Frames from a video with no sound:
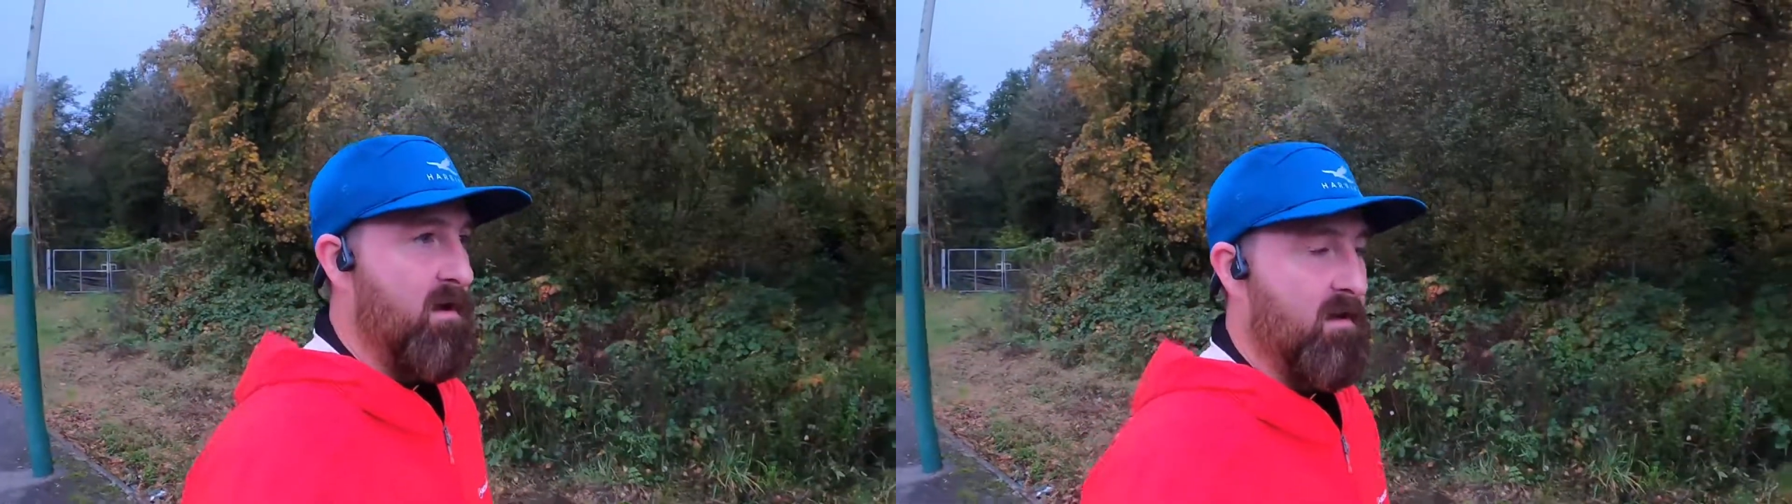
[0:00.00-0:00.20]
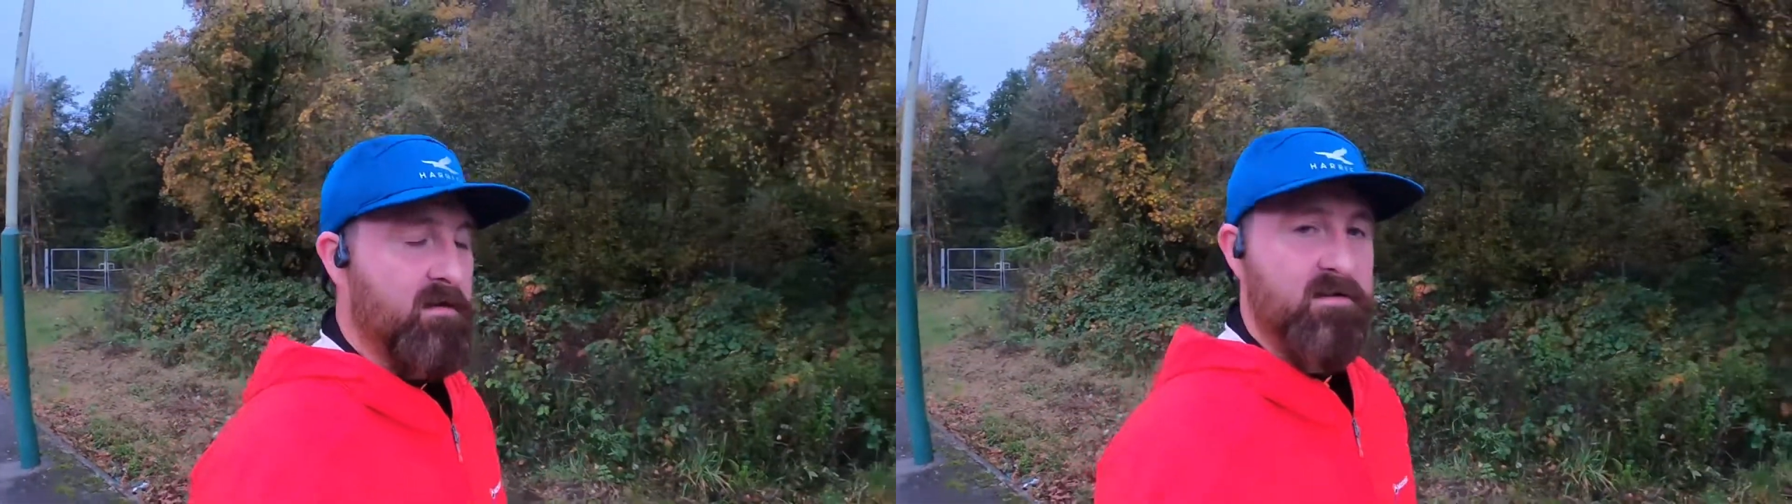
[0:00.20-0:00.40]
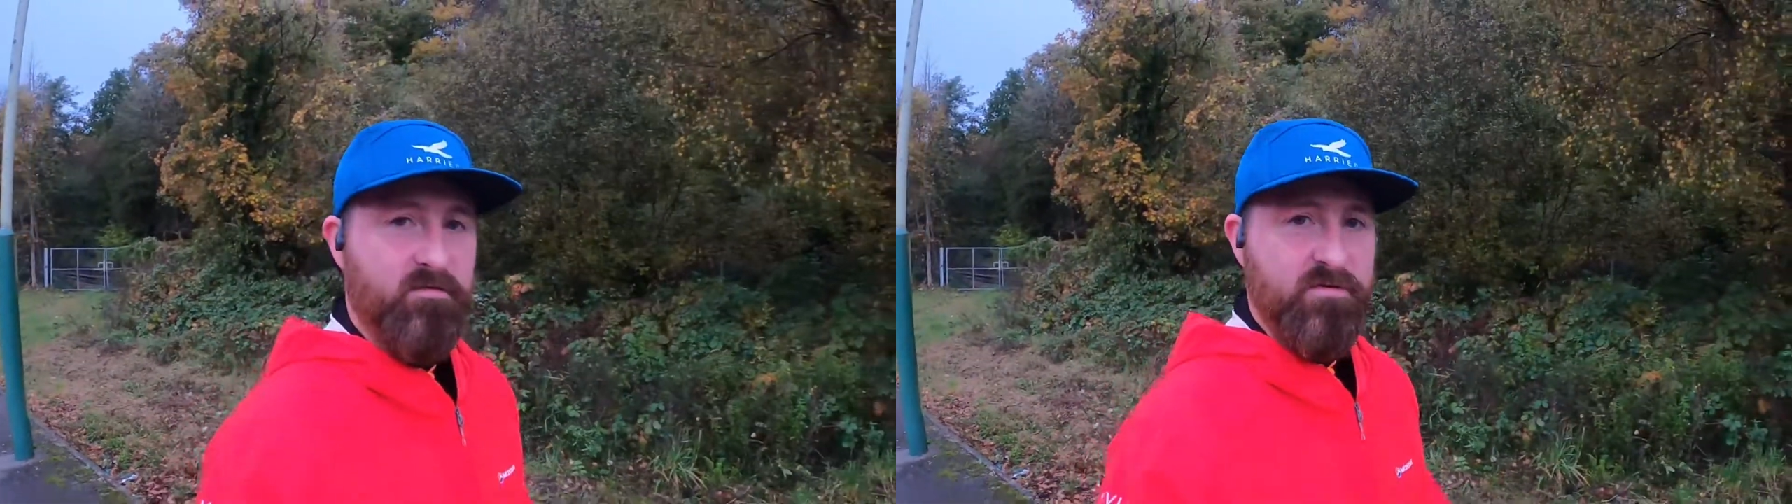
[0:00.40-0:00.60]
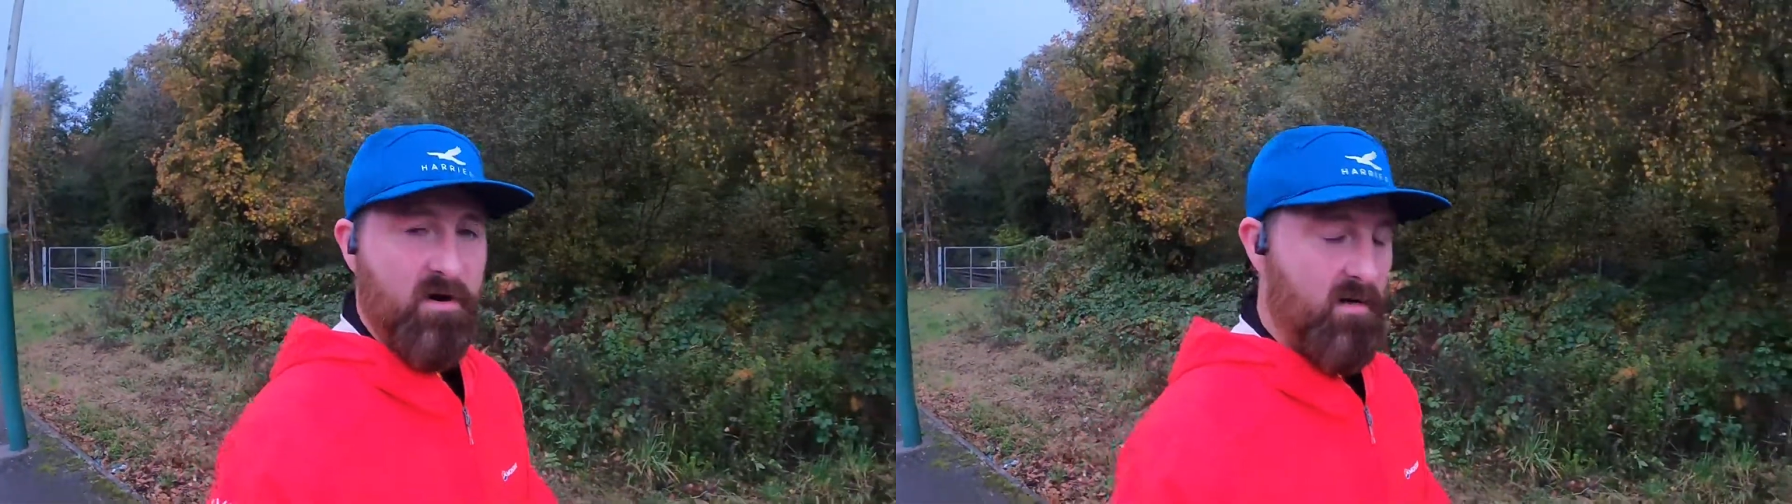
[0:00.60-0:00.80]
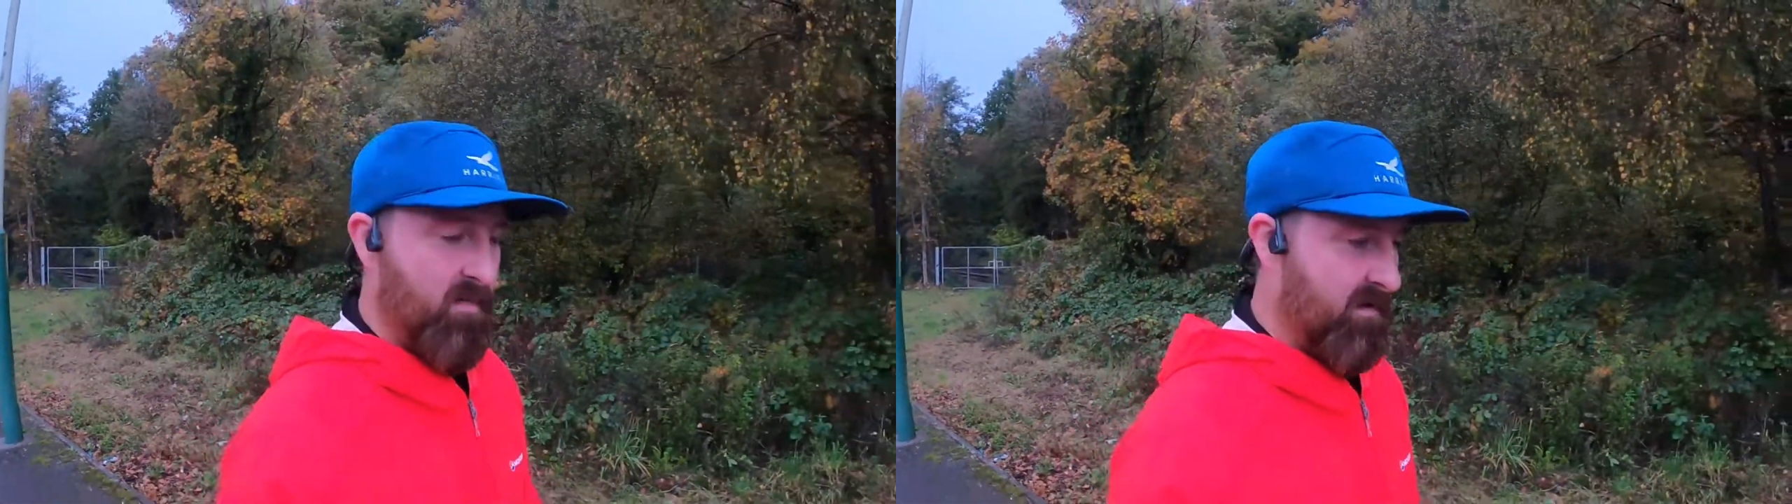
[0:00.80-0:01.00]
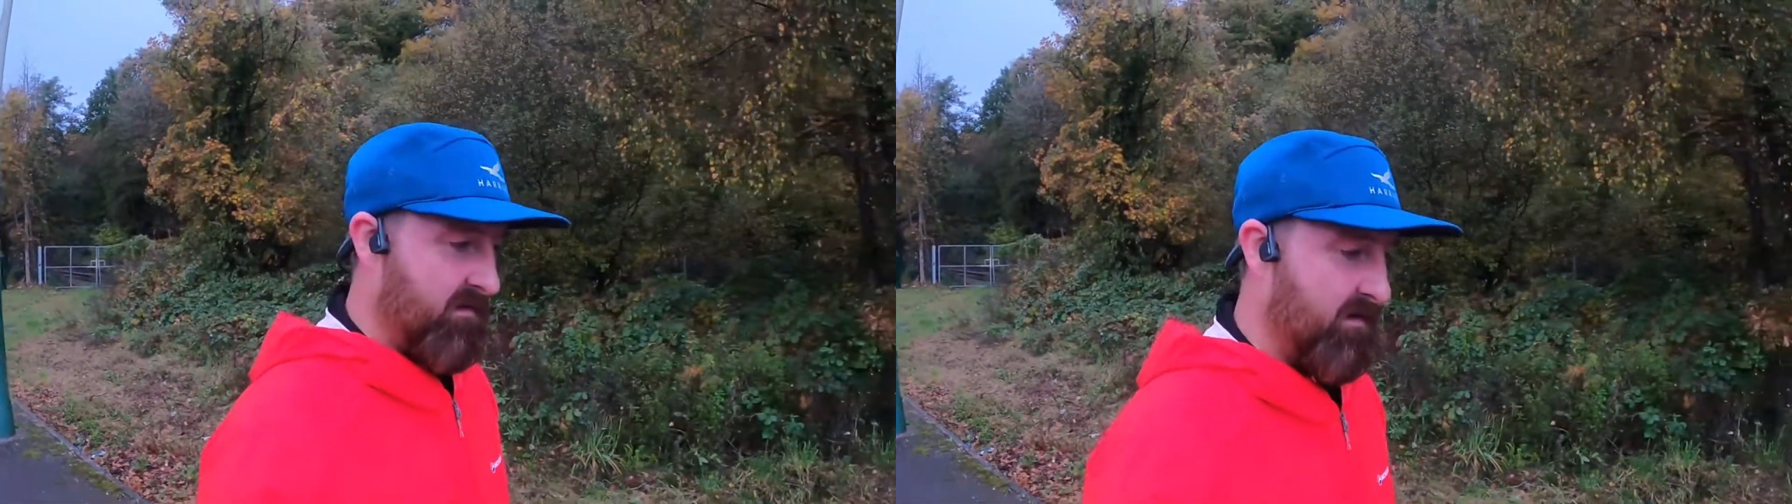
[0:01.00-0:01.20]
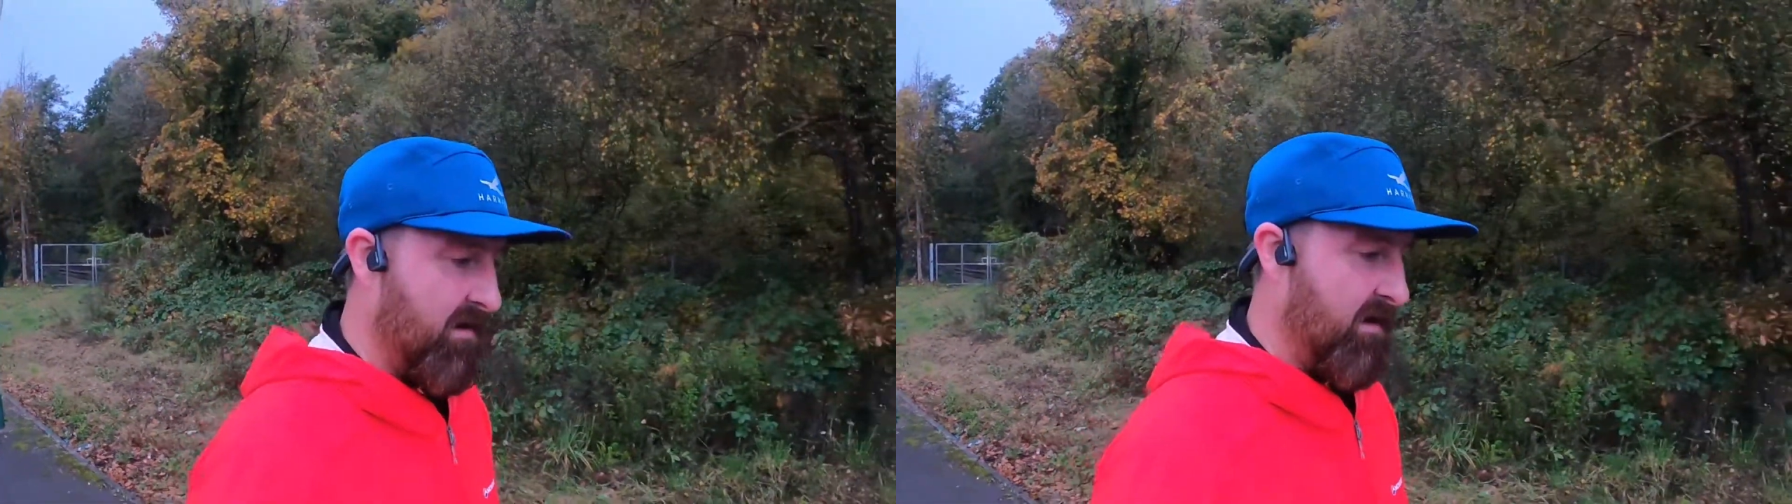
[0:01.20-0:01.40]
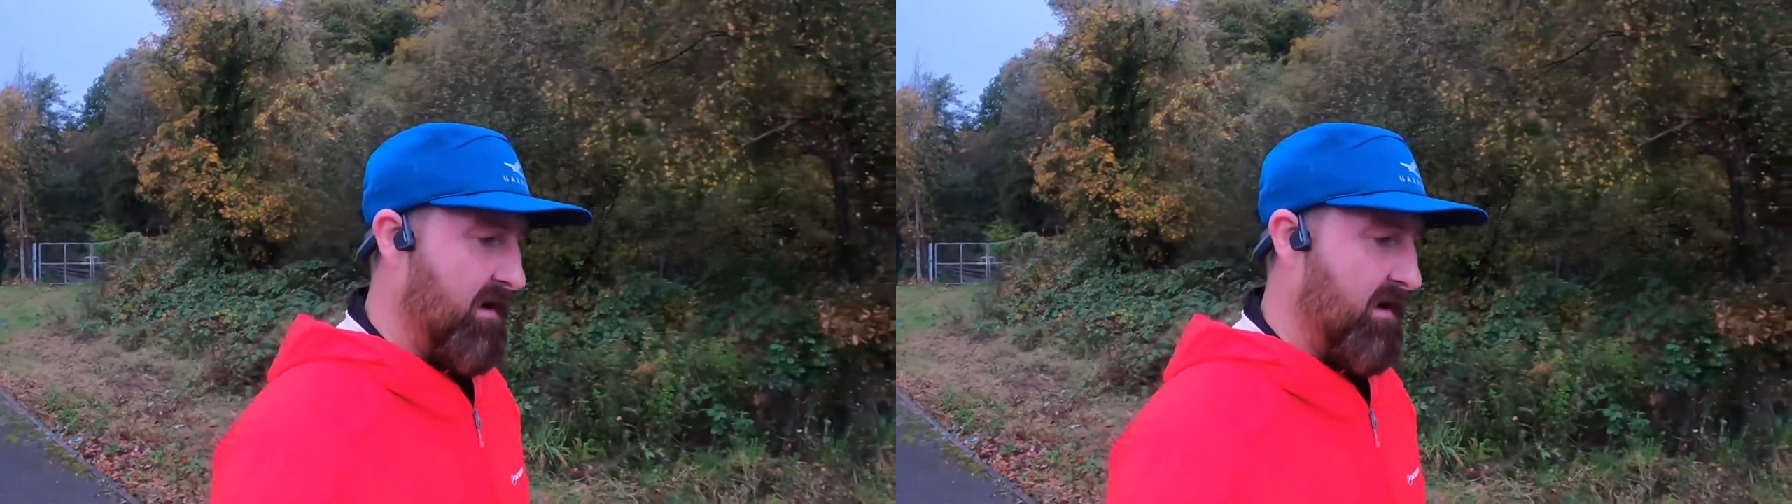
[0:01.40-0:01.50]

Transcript: hit the subscribe button